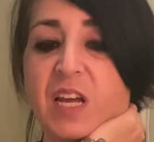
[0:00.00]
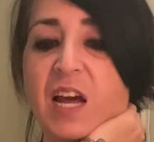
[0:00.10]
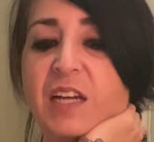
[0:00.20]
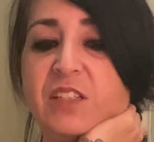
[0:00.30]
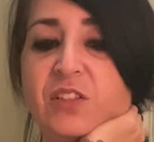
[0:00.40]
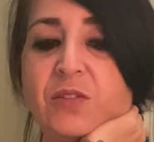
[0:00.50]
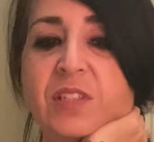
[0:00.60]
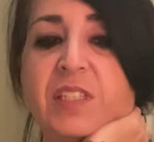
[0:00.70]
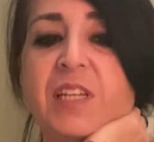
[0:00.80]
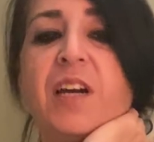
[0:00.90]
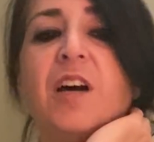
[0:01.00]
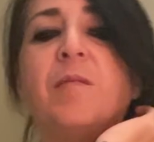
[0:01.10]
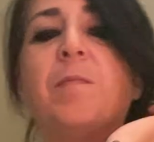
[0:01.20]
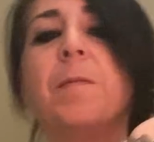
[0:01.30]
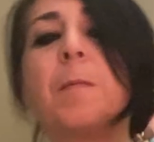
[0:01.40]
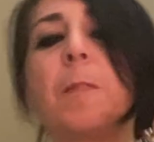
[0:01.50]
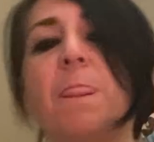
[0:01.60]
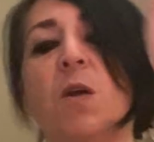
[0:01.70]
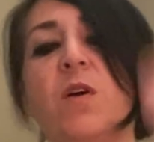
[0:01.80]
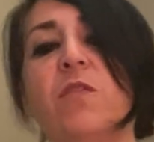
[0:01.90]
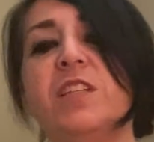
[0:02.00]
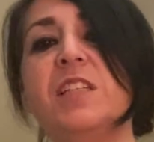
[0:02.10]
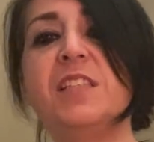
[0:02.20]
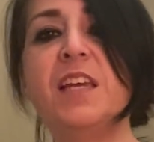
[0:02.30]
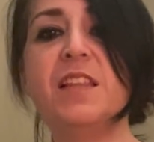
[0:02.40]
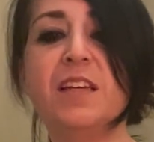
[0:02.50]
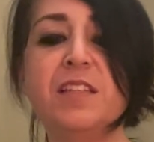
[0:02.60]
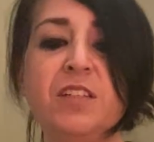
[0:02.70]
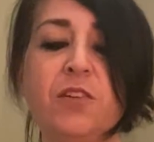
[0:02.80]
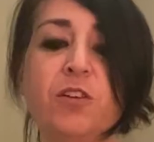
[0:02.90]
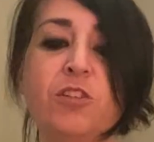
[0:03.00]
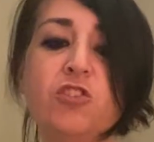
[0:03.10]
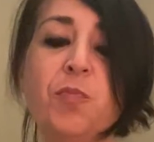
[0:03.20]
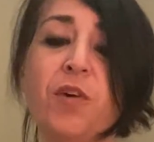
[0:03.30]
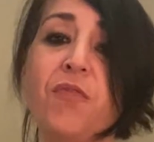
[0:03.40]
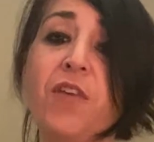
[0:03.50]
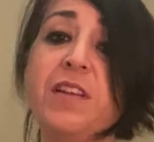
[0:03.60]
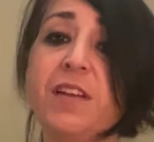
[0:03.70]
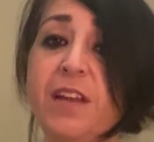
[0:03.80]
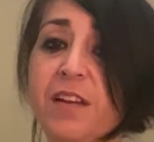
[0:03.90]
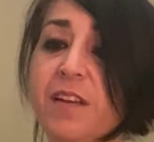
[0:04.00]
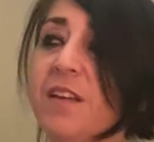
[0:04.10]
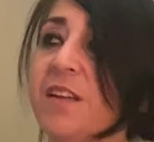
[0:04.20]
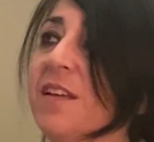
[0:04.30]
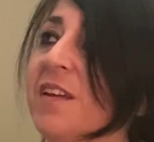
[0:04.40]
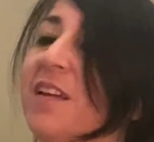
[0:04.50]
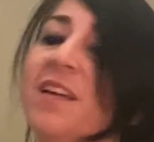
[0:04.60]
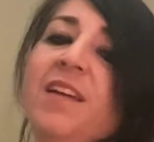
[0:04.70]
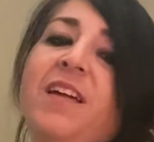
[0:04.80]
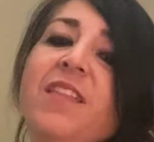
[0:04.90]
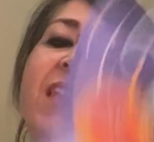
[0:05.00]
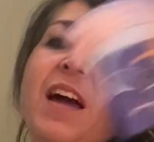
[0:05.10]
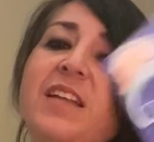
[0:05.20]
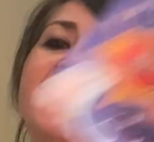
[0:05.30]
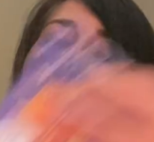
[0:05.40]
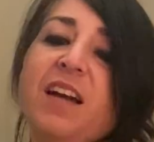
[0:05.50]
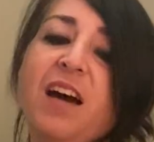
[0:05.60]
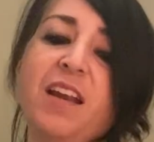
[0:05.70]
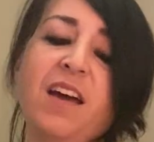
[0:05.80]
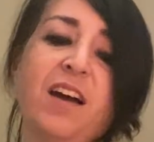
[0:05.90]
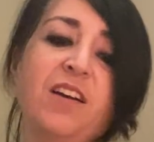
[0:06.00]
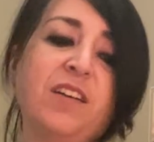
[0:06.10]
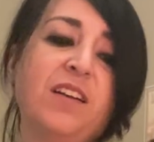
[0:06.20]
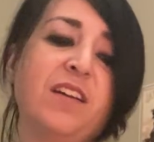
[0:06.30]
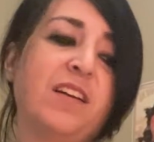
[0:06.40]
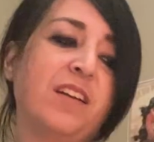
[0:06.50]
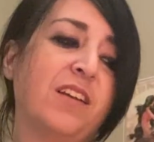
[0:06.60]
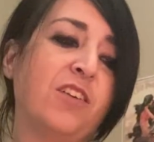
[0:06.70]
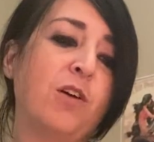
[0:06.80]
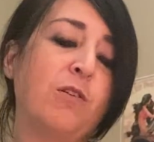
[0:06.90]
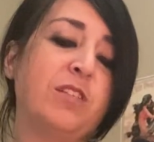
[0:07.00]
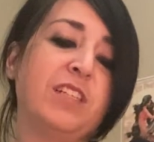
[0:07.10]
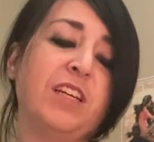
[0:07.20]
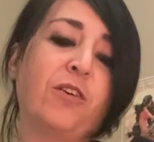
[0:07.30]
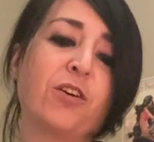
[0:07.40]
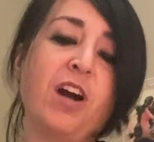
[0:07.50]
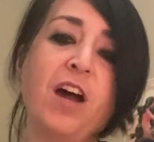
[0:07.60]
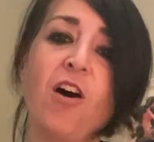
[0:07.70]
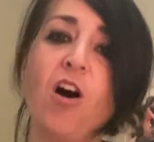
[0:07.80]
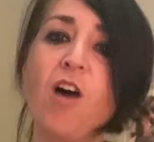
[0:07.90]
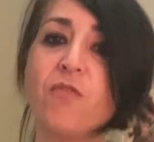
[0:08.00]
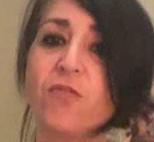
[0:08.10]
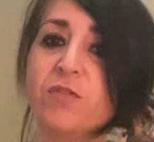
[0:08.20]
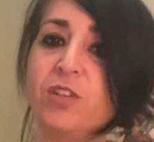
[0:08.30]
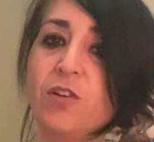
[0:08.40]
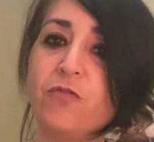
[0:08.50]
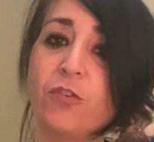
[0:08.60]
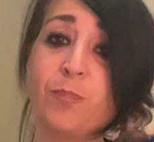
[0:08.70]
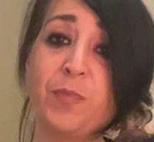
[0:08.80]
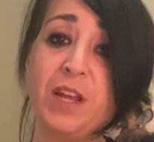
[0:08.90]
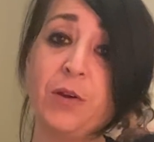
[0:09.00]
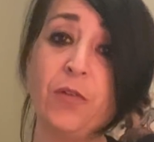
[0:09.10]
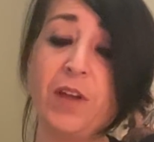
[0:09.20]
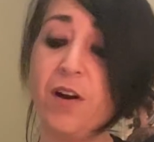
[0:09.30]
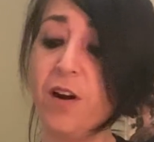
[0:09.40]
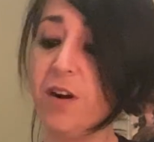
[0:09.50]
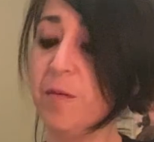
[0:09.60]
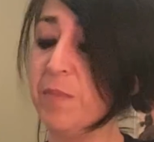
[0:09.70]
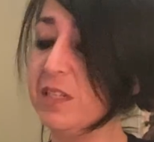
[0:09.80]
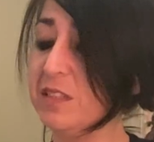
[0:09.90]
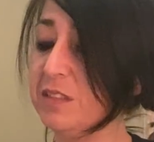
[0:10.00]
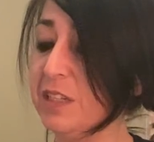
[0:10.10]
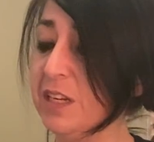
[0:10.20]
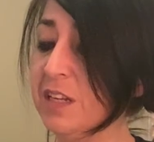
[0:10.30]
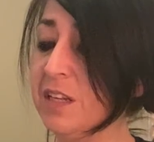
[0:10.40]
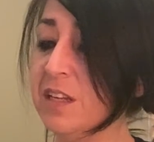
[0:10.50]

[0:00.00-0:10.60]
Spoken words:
I do see, whoever did say this, they're super offended that they got ghosted or cut off, for being who they are, basically.